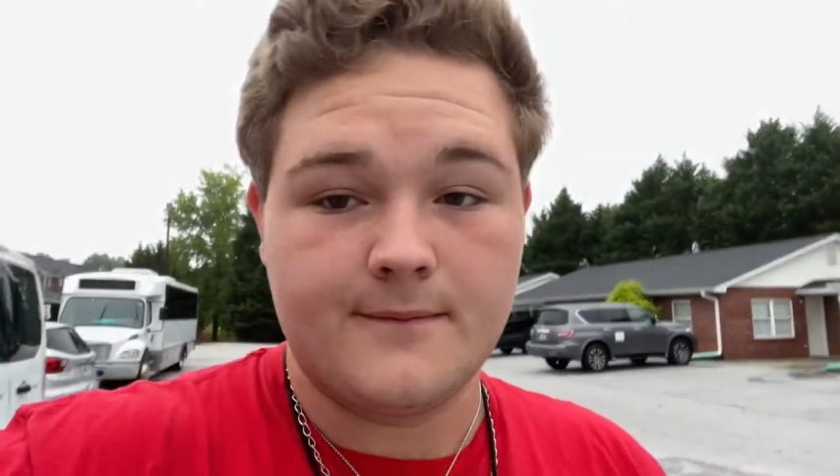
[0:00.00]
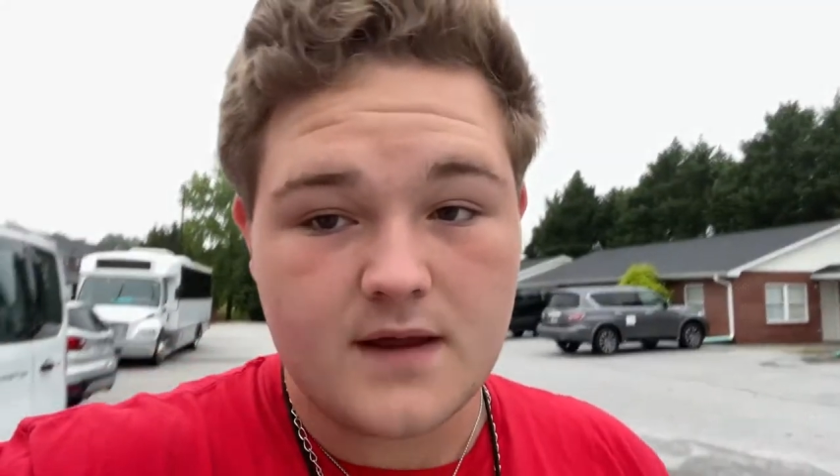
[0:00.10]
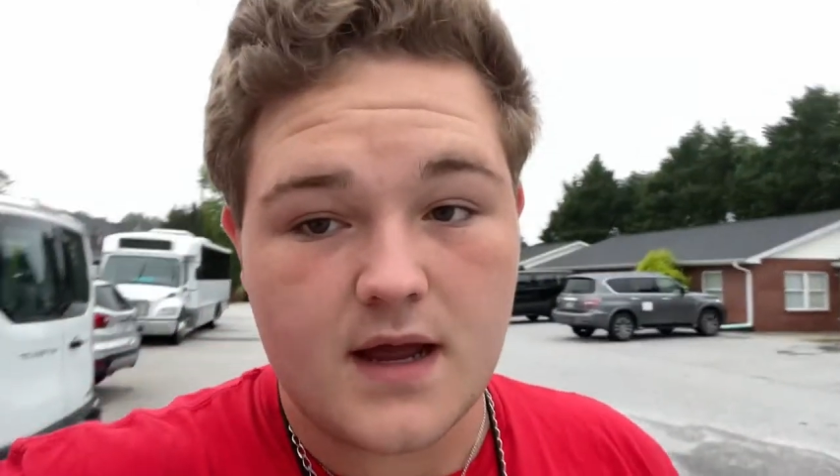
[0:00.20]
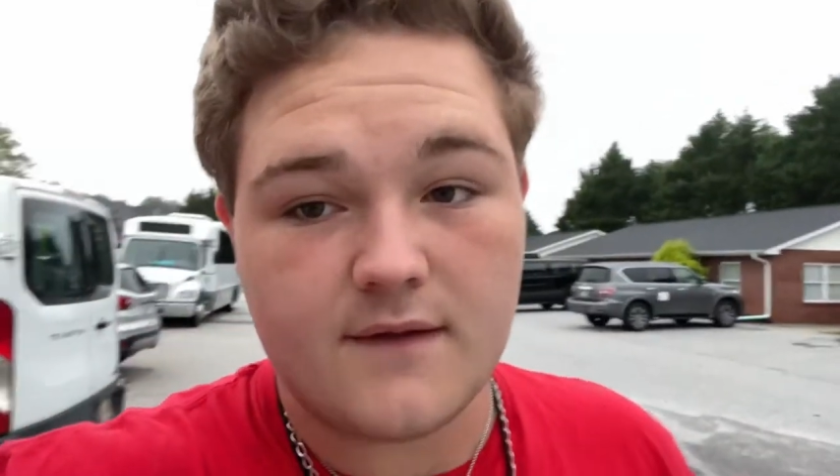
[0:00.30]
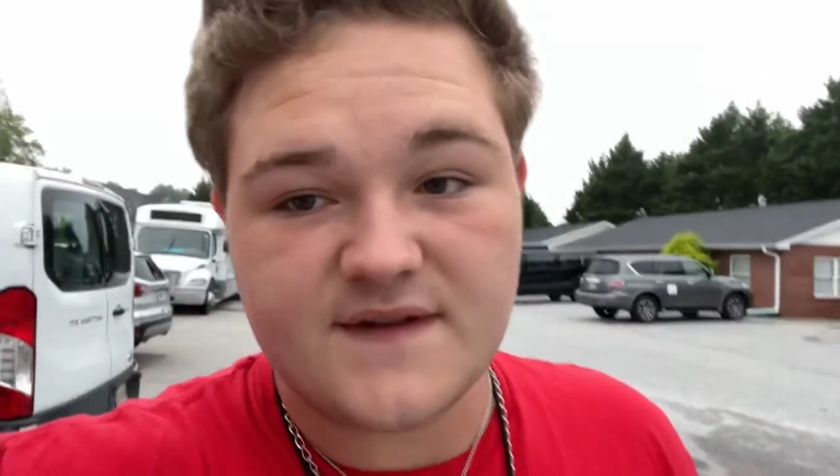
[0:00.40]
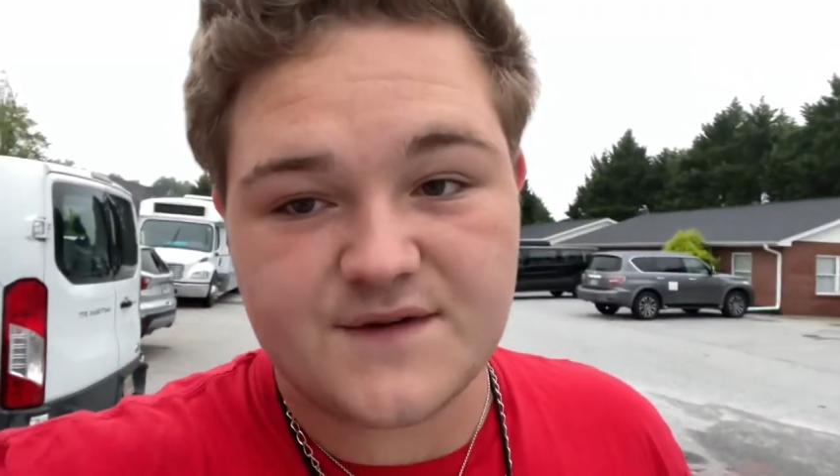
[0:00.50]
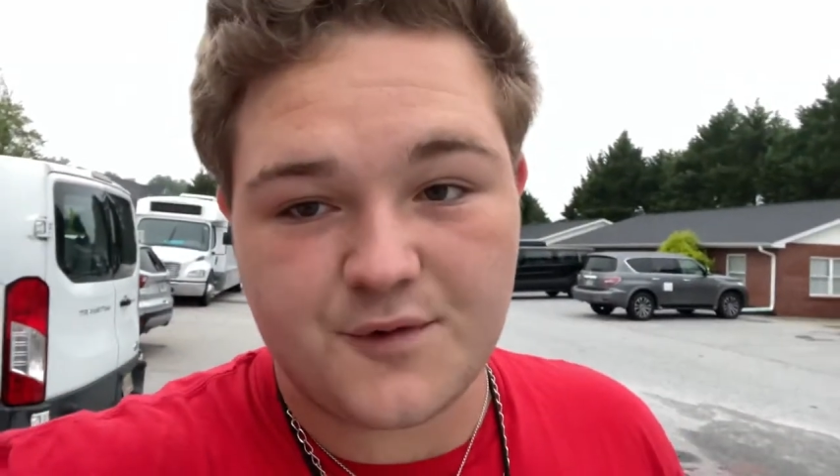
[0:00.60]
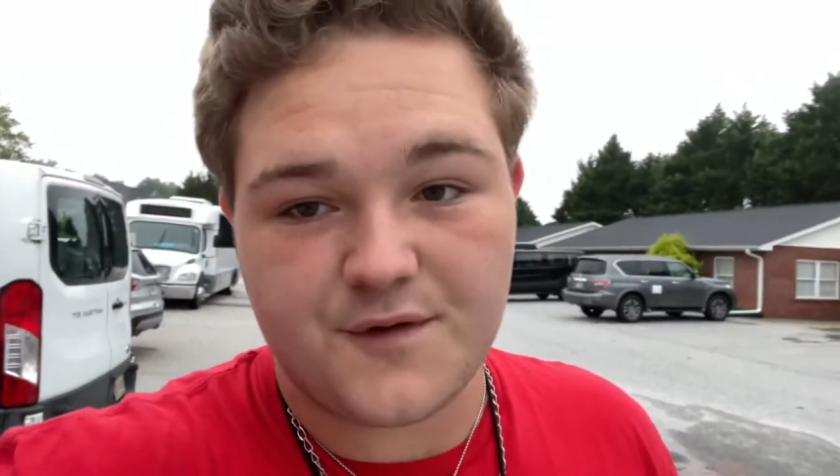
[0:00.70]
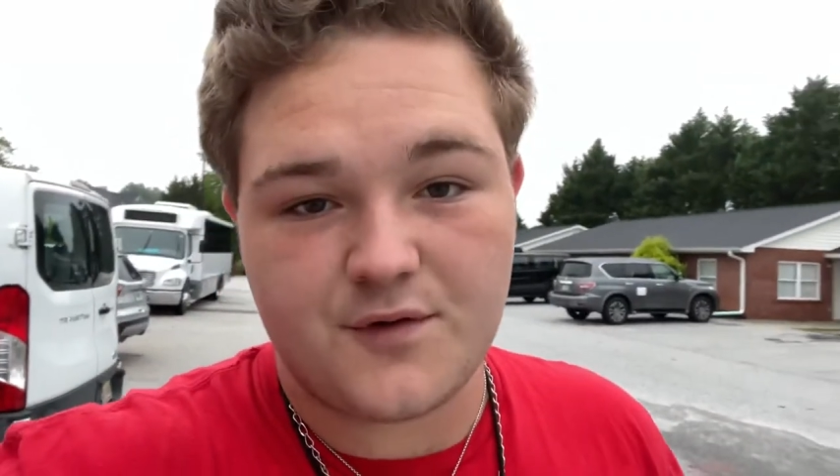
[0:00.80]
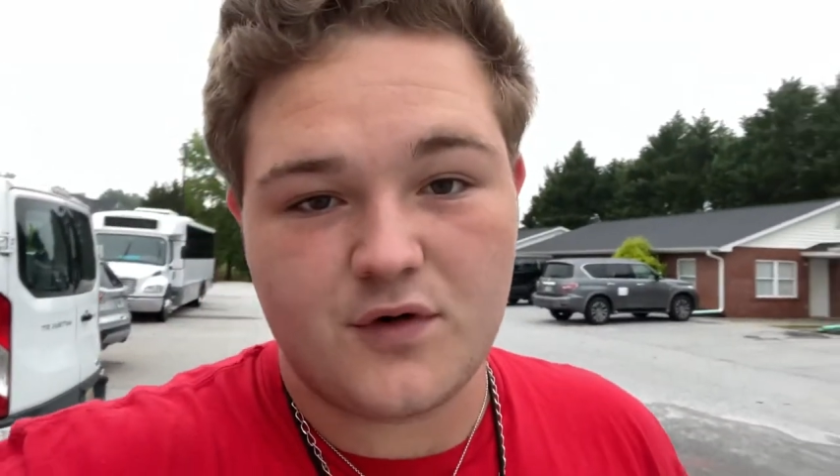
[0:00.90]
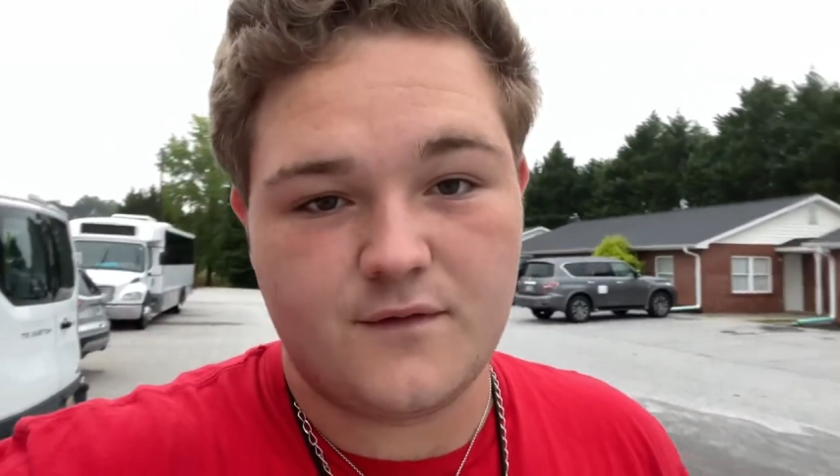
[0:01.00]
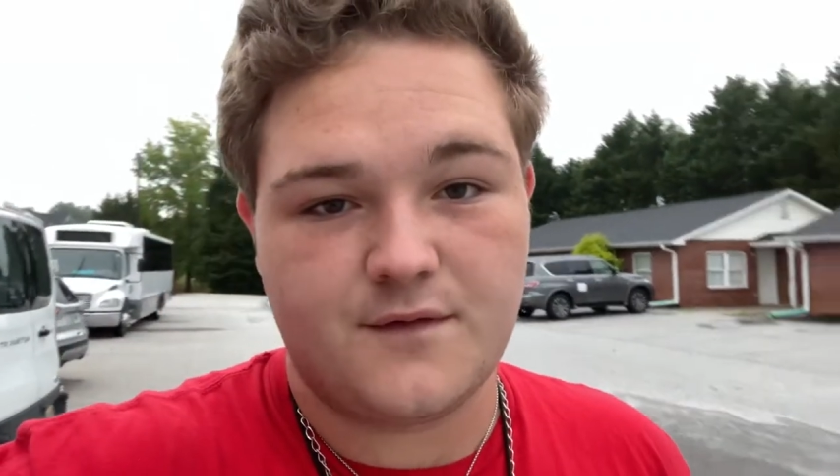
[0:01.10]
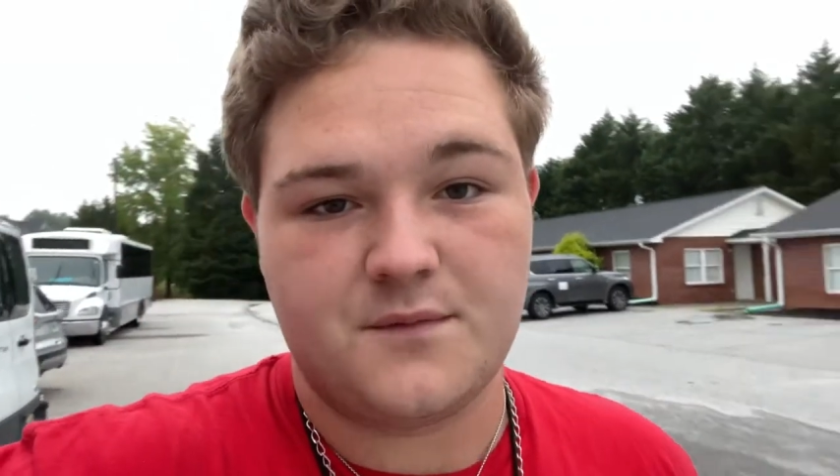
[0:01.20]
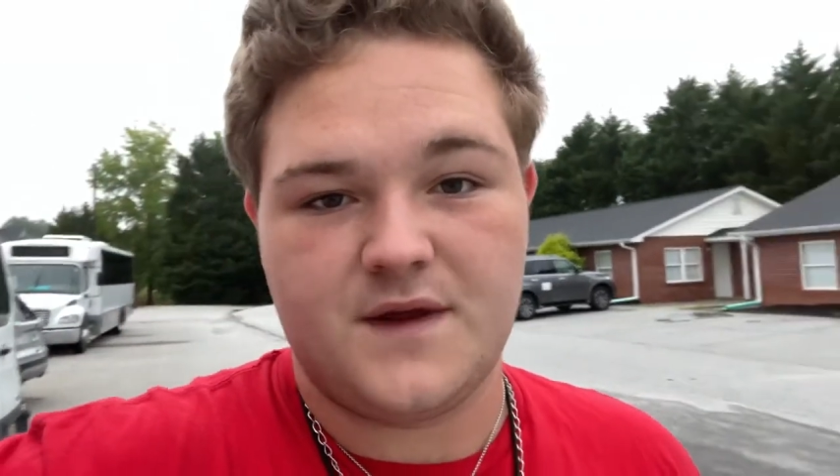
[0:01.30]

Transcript: I have a sore throat from